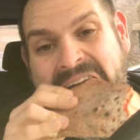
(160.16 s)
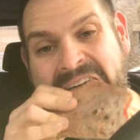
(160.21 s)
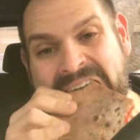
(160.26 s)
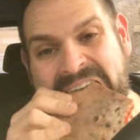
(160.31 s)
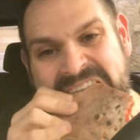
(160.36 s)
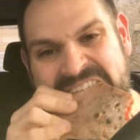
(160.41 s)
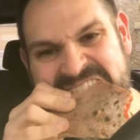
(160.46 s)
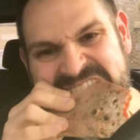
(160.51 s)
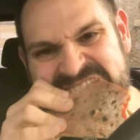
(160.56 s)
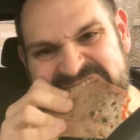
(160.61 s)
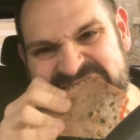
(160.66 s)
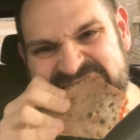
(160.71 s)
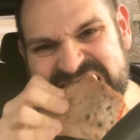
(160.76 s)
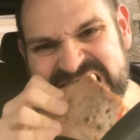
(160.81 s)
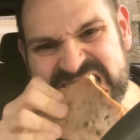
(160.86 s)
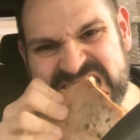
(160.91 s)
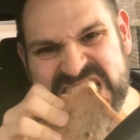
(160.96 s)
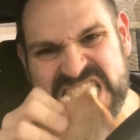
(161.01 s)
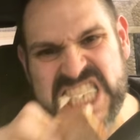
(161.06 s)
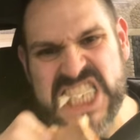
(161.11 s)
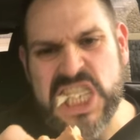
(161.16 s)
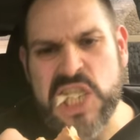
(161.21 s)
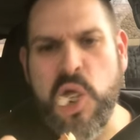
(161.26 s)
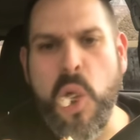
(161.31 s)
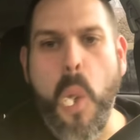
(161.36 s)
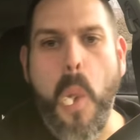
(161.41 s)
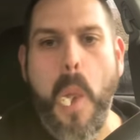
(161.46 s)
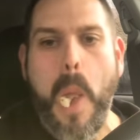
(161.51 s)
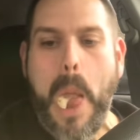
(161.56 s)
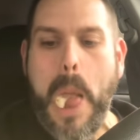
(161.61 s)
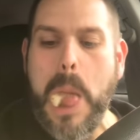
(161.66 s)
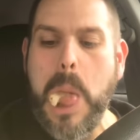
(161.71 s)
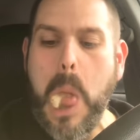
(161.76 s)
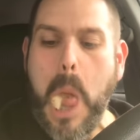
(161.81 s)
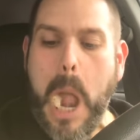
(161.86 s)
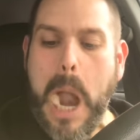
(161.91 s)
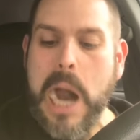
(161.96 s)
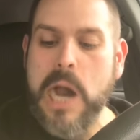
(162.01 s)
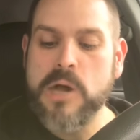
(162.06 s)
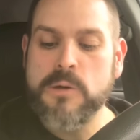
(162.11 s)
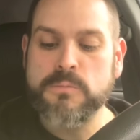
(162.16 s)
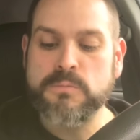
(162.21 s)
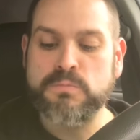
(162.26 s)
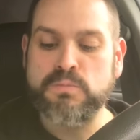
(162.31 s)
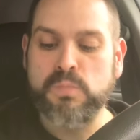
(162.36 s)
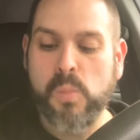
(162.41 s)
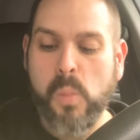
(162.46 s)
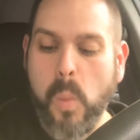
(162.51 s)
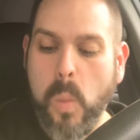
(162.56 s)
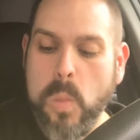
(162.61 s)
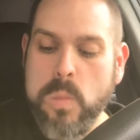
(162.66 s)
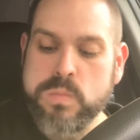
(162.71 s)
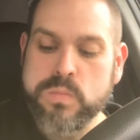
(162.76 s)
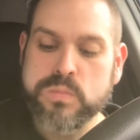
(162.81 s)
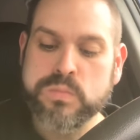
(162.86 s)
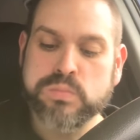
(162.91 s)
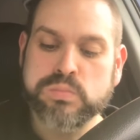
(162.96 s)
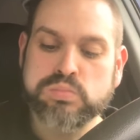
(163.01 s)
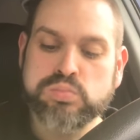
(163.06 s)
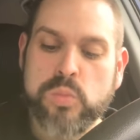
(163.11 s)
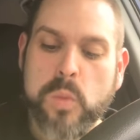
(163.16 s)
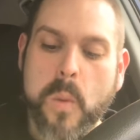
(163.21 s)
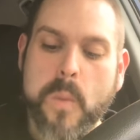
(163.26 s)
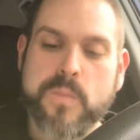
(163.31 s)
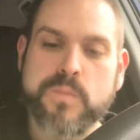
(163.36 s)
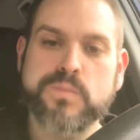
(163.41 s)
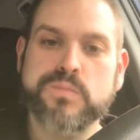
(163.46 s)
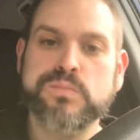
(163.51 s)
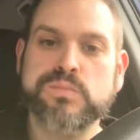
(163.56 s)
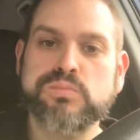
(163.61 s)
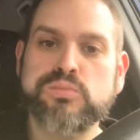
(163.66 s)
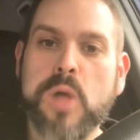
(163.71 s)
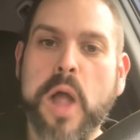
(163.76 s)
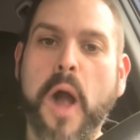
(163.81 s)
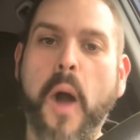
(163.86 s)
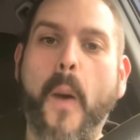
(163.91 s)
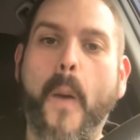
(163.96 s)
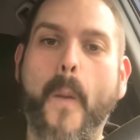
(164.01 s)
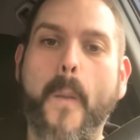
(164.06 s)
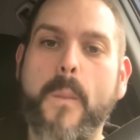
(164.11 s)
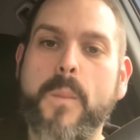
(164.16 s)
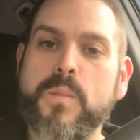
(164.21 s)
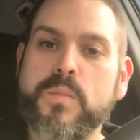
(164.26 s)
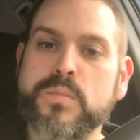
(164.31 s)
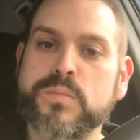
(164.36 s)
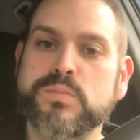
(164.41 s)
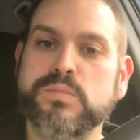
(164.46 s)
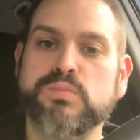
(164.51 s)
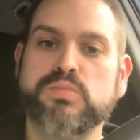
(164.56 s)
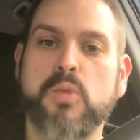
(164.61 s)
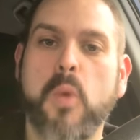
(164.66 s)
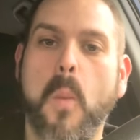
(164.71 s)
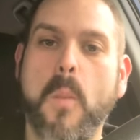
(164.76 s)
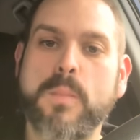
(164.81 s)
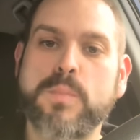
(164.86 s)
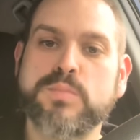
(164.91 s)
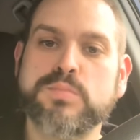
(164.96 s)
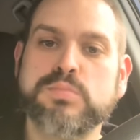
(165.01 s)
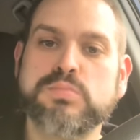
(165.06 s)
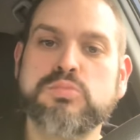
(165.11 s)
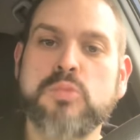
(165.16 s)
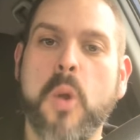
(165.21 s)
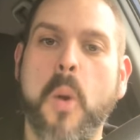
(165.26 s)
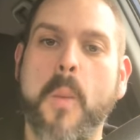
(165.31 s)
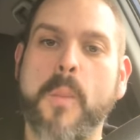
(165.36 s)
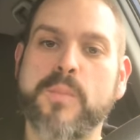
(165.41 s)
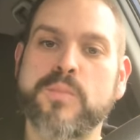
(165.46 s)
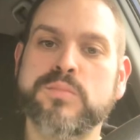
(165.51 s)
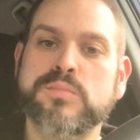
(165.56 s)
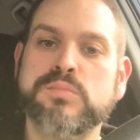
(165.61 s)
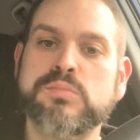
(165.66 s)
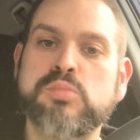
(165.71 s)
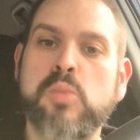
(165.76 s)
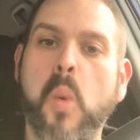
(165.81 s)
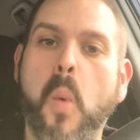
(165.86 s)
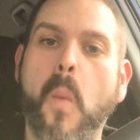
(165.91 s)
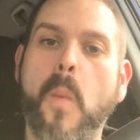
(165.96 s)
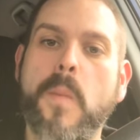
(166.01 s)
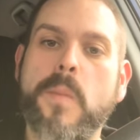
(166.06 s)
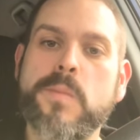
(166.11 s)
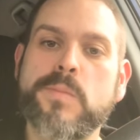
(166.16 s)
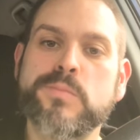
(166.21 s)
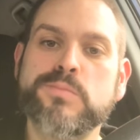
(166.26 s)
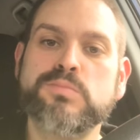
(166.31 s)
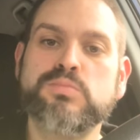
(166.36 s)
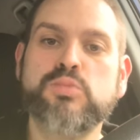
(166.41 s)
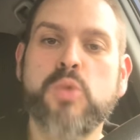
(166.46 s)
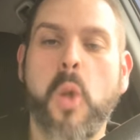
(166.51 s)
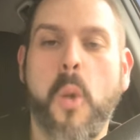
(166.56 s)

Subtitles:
No one is speaking in this clip.